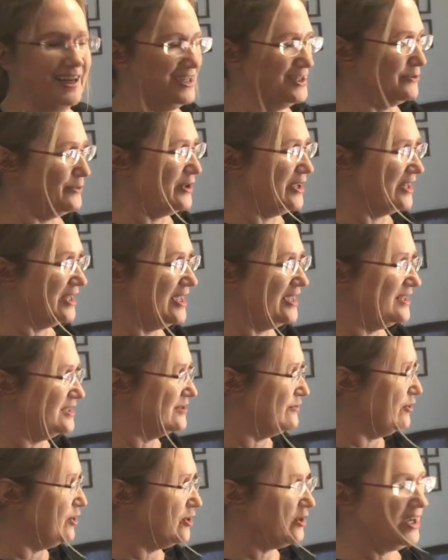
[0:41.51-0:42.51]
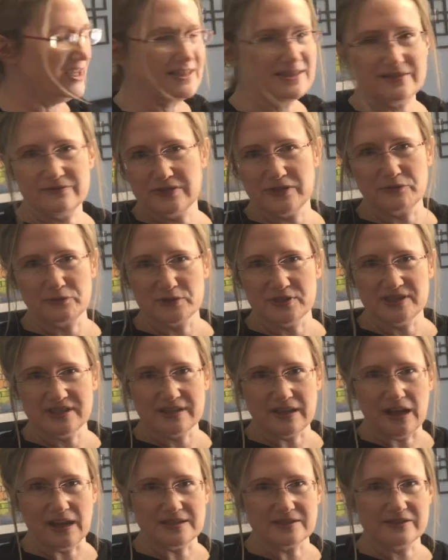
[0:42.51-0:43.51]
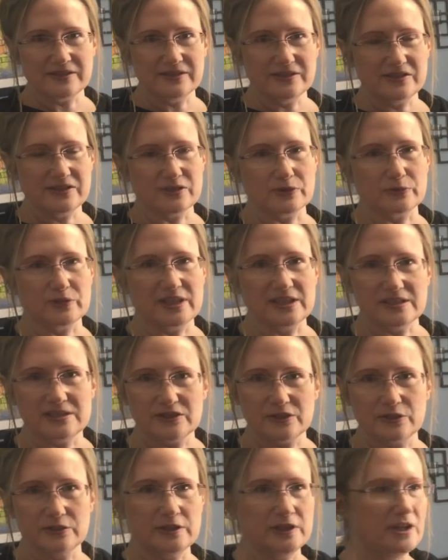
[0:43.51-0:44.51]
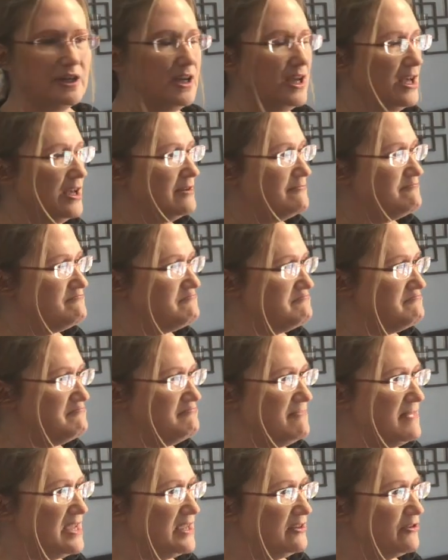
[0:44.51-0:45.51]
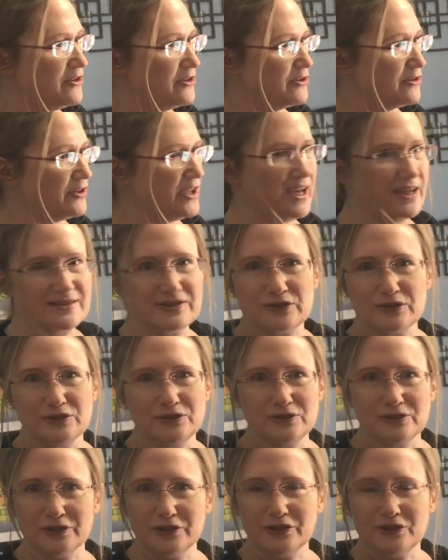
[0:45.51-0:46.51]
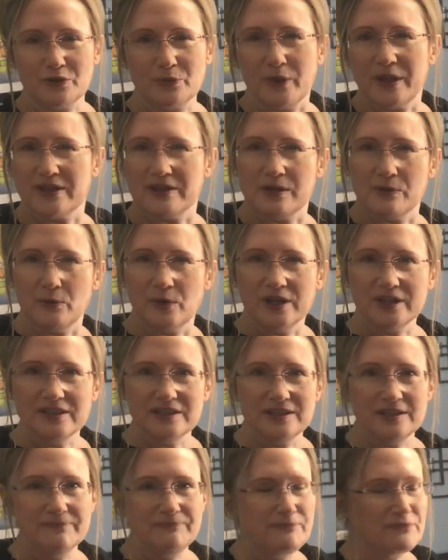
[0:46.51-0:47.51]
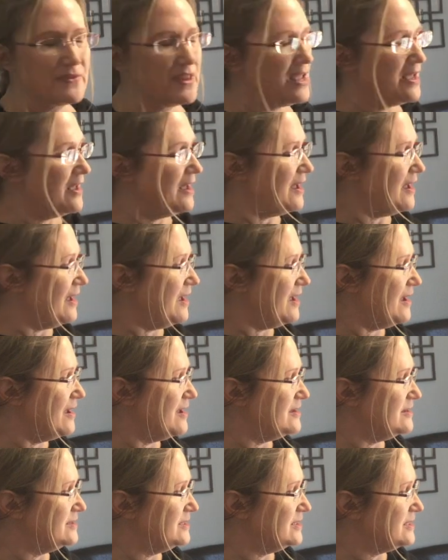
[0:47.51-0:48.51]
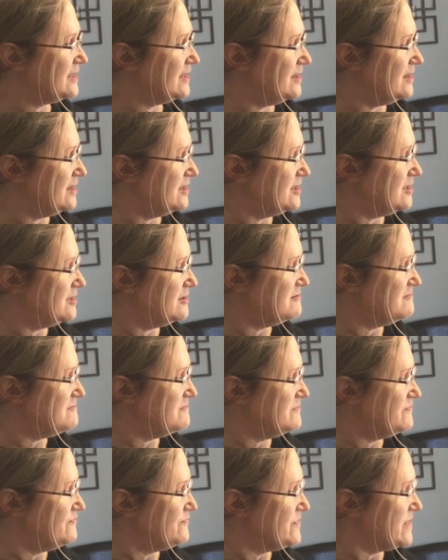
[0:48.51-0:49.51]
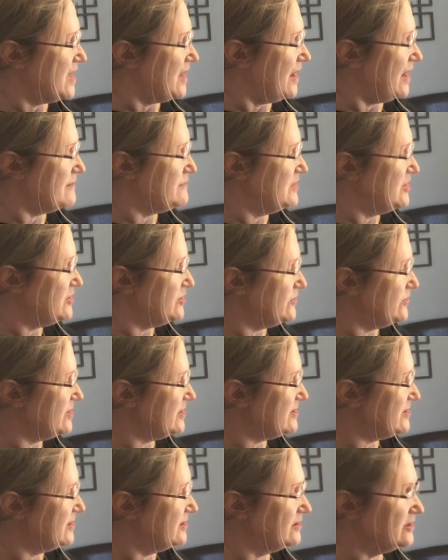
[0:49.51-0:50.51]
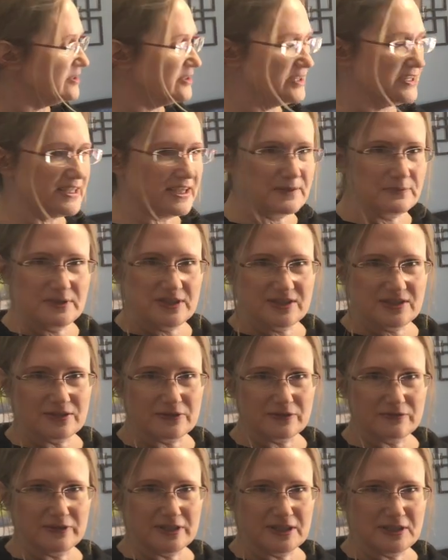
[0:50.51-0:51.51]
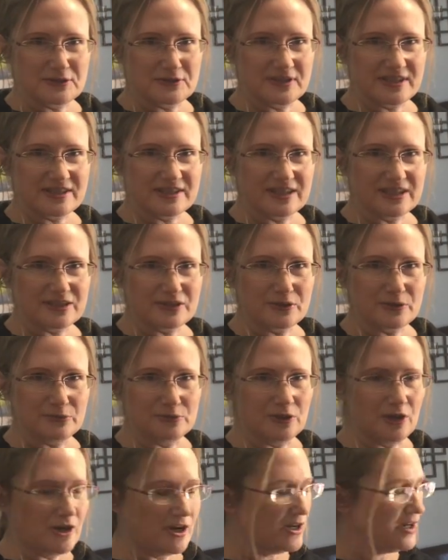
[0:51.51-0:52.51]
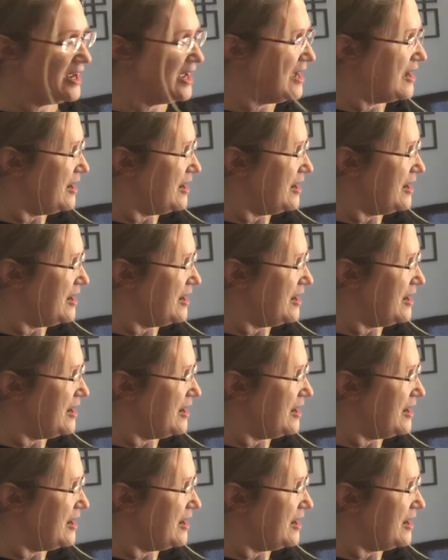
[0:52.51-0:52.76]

We had cakes of all kinds of different sizes so kids could make their castle look the way they wanted. And I'm going to do this in little segments so the video doesn't get too long.